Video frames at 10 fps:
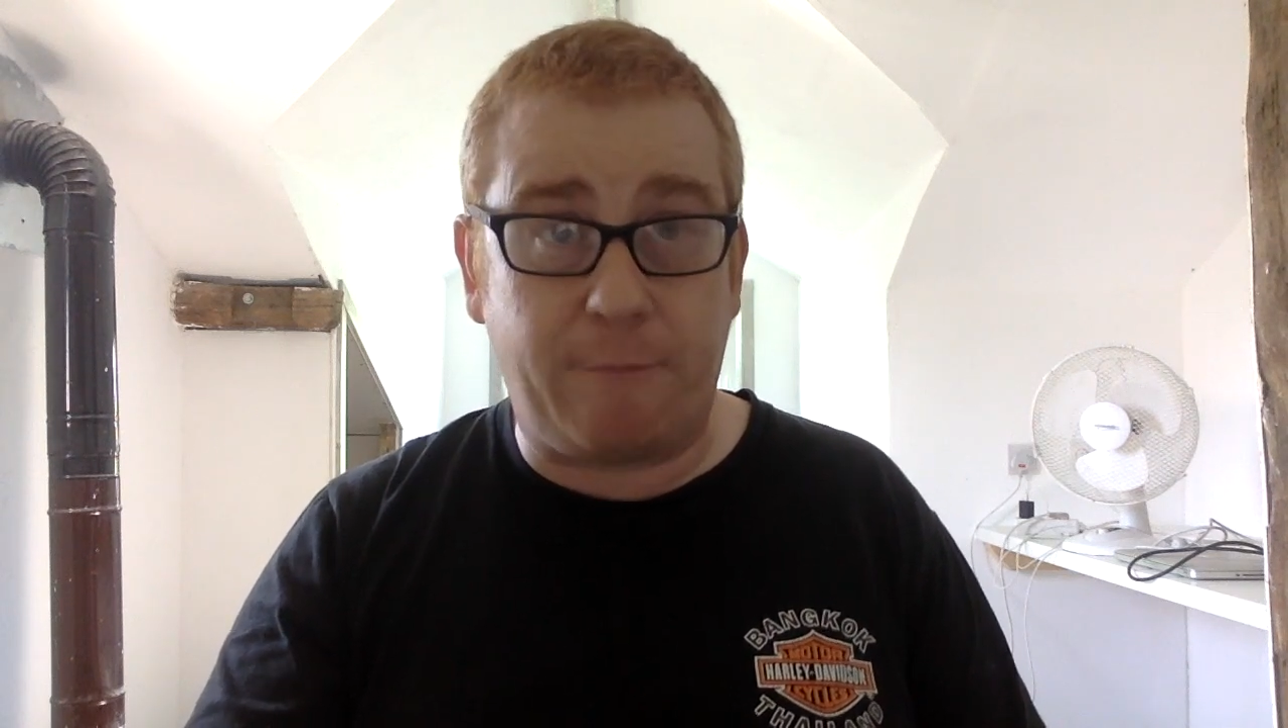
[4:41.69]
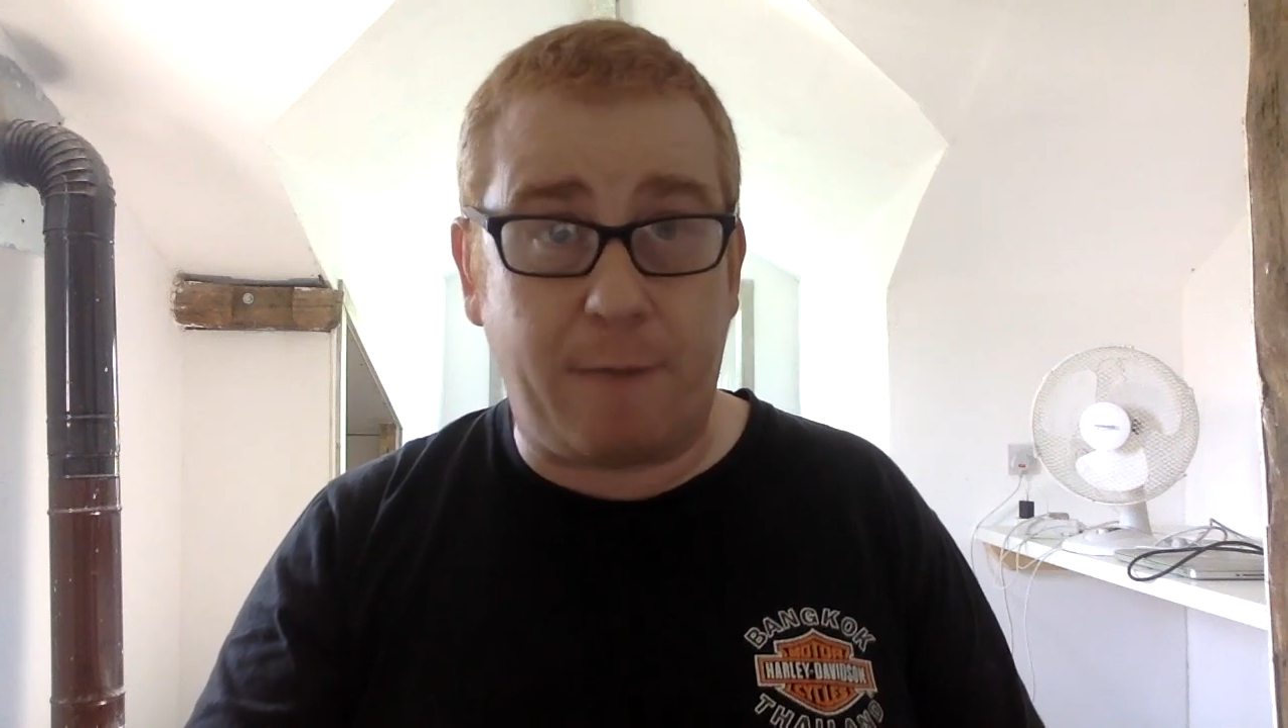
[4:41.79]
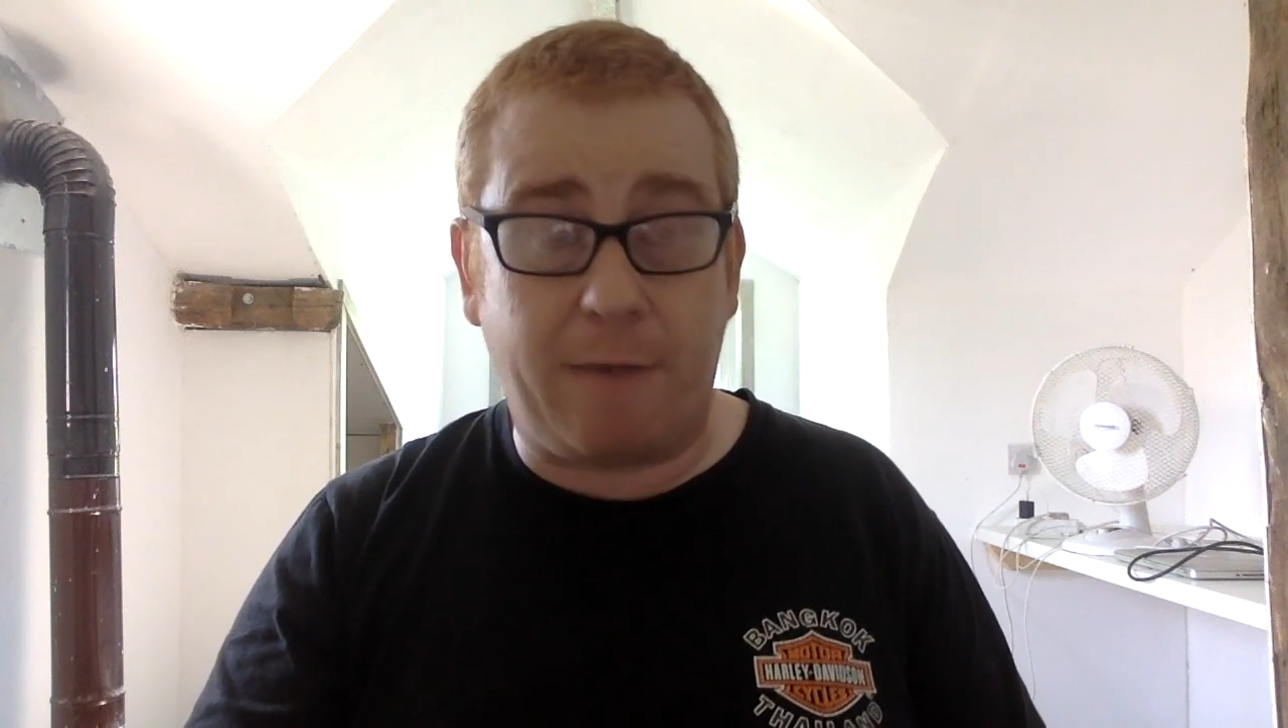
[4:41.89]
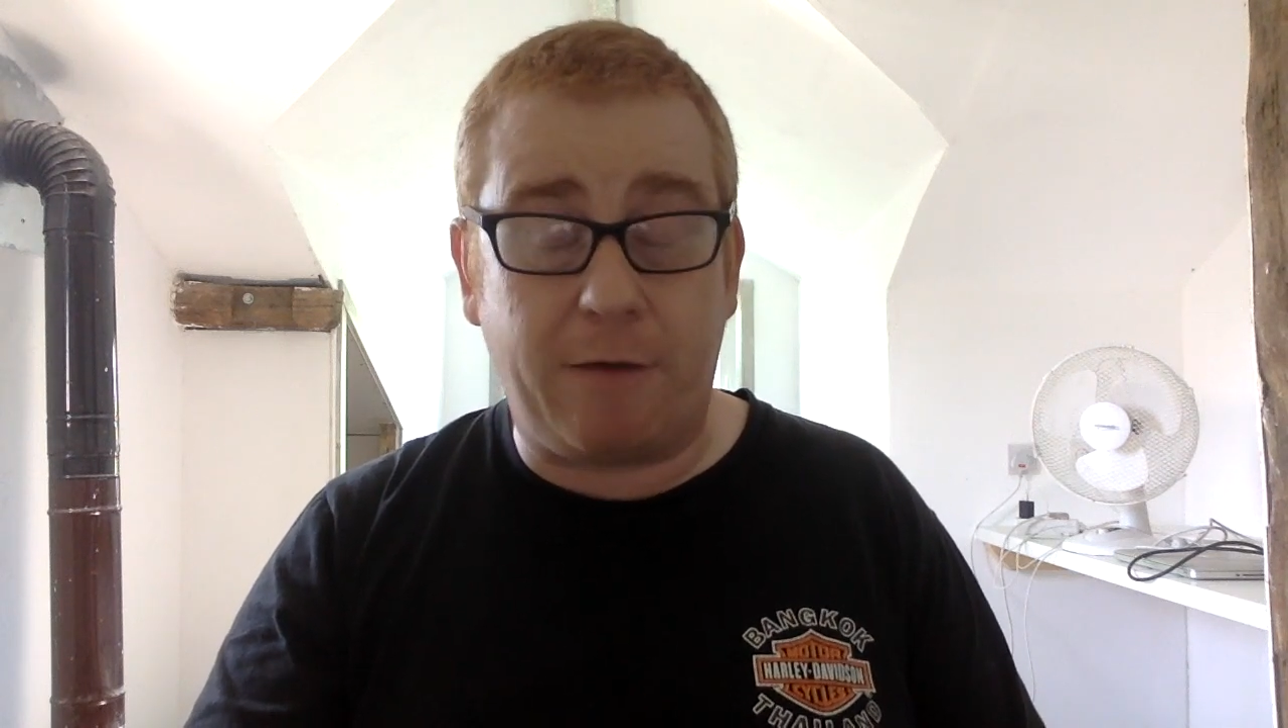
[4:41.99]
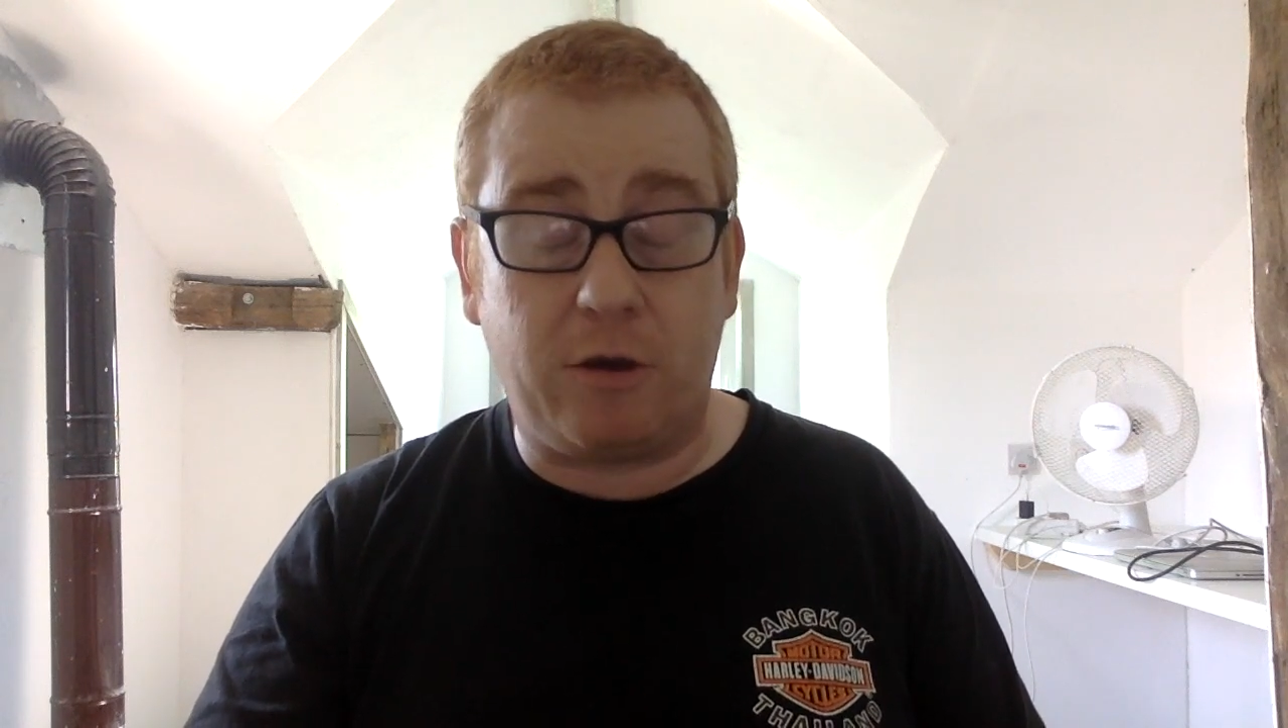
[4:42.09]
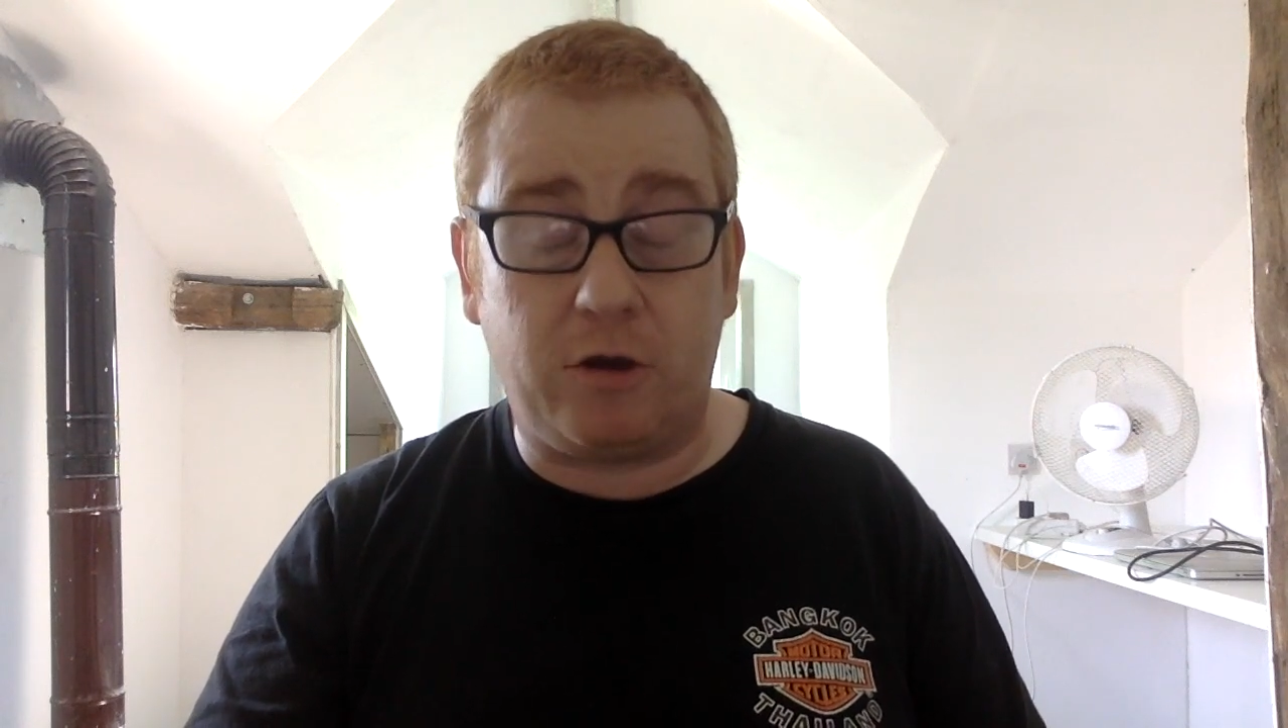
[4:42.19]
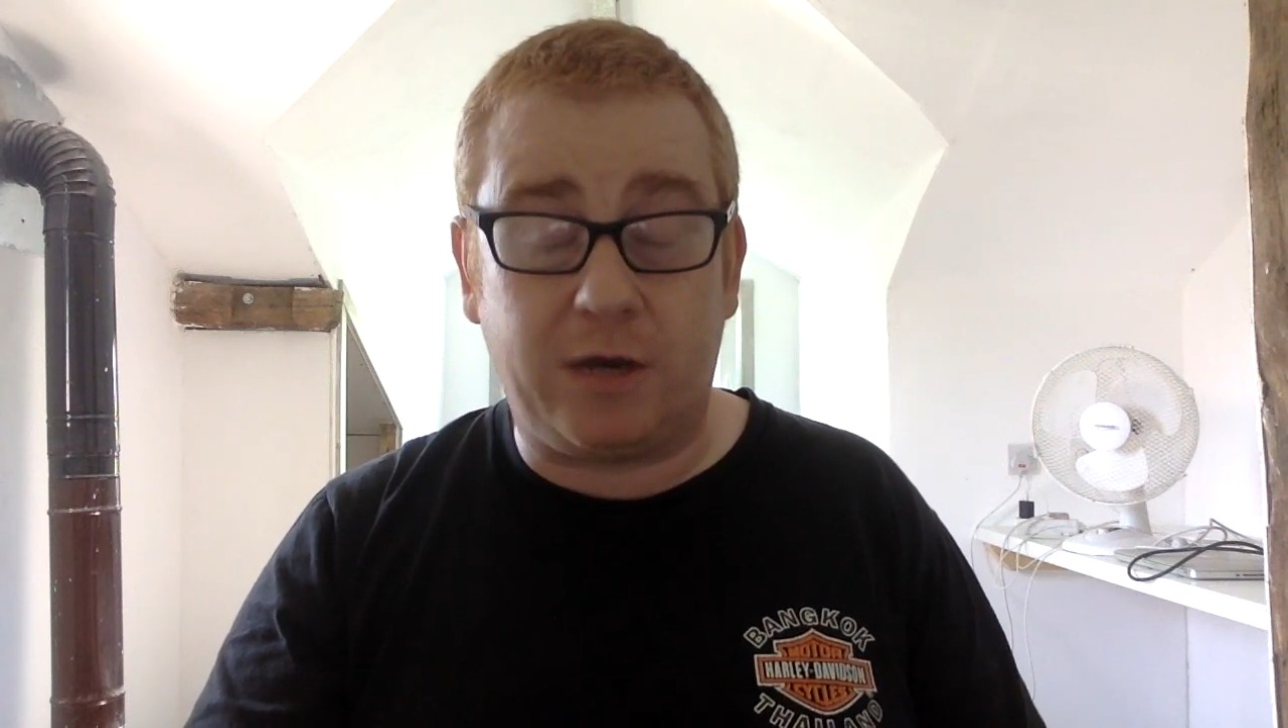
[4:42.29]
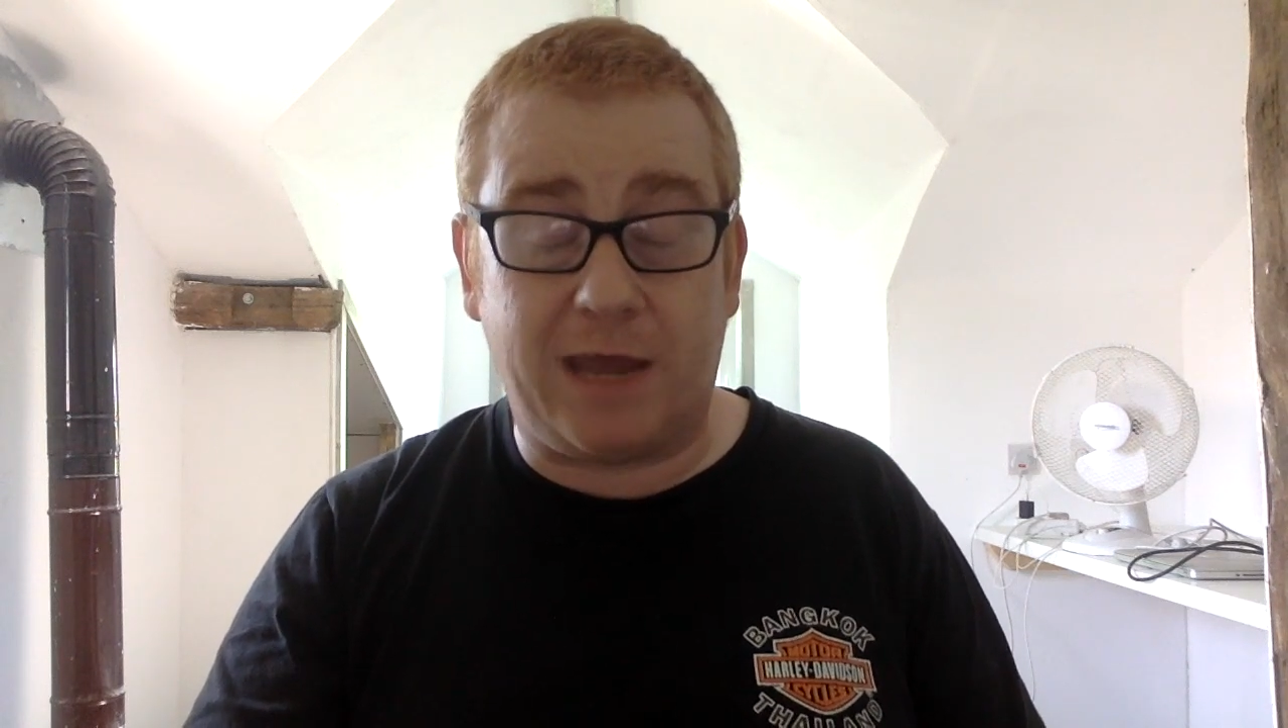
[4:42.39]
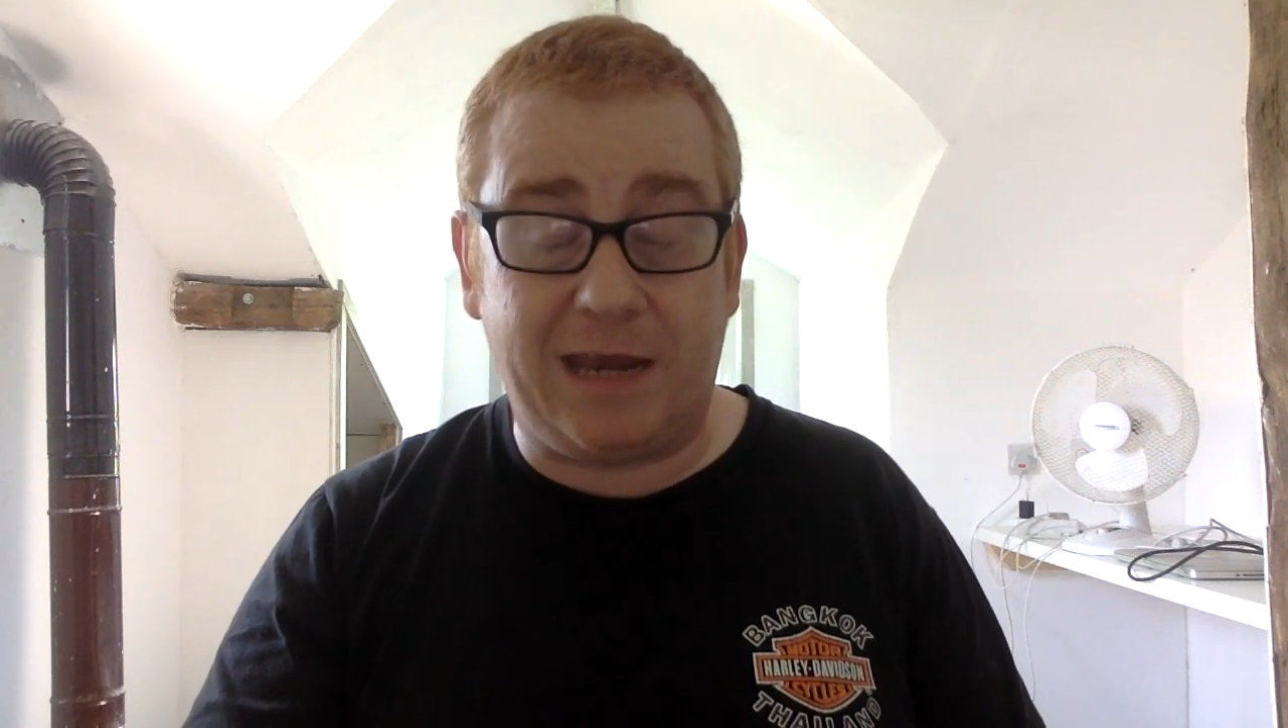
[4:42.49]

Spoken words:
power cut and I